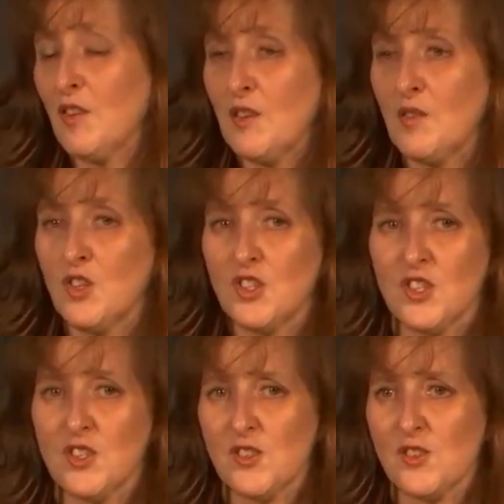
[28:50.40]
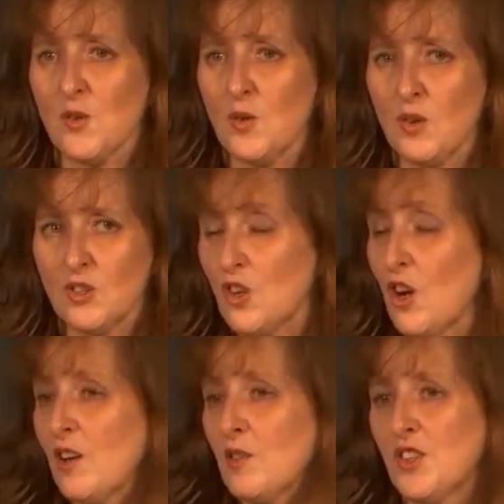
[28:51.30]
free versions or
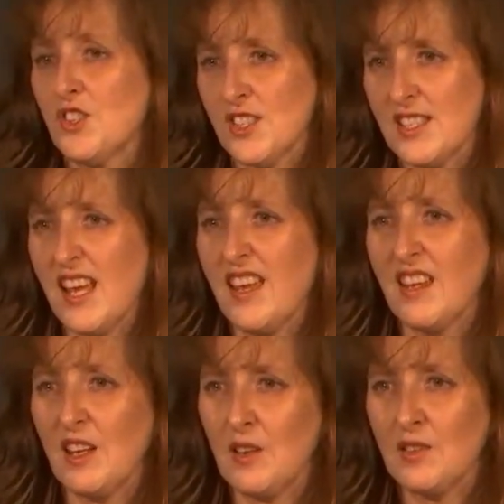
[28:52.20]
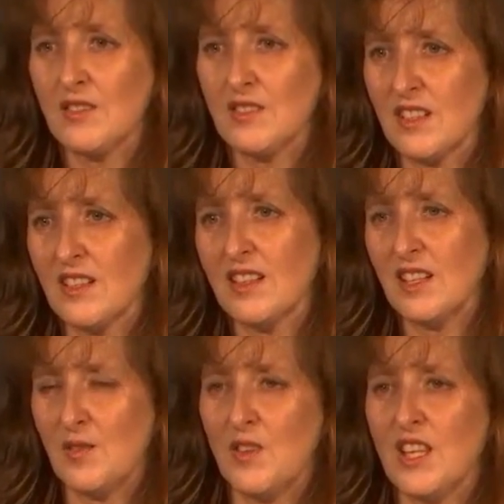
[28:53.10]
trial versions out there to
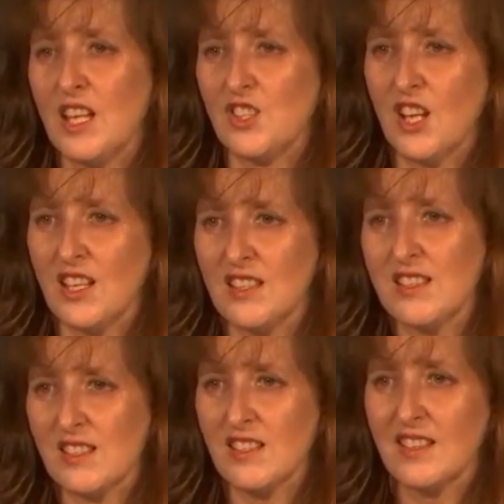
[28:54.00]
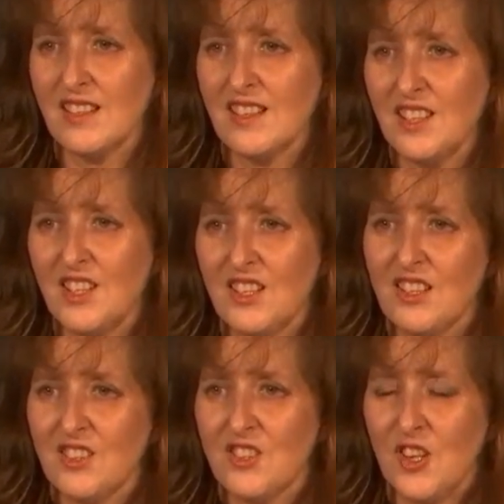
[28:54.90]
give you that chance to
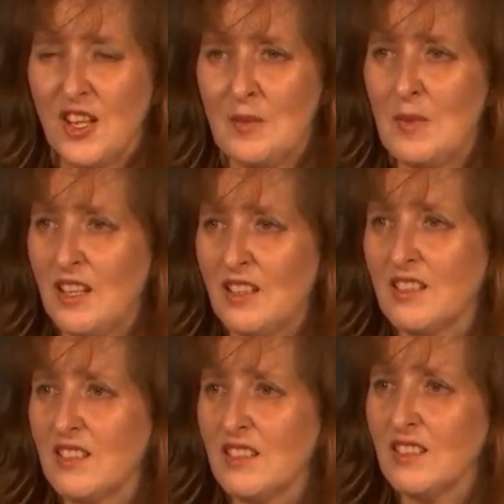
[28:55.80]
try them out.